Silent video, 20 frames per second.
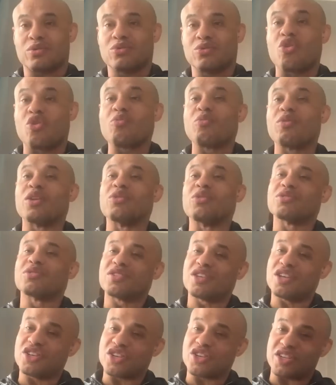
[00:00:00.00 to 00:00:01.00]
Normally, you
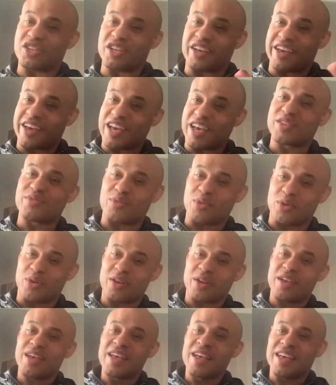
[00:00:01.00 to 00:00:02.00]
see Justin Gaethje,
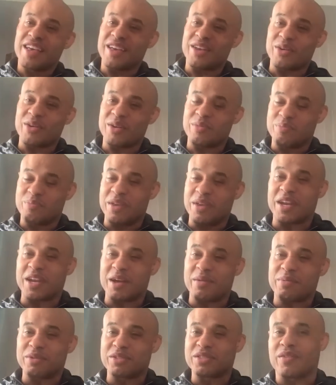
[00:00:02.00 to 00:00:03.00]
beat
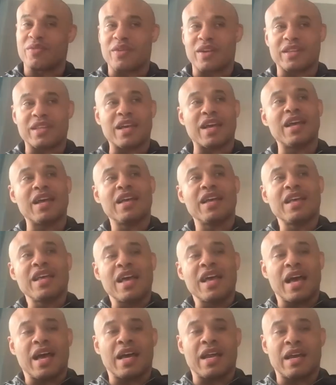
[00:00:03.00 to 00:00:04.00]
up and stuff like that.
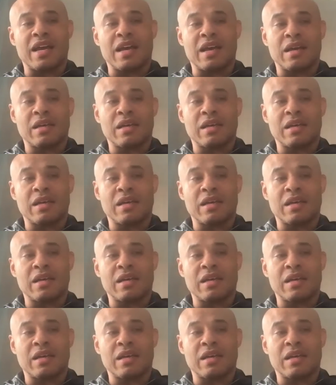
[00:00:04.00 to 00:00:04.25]
And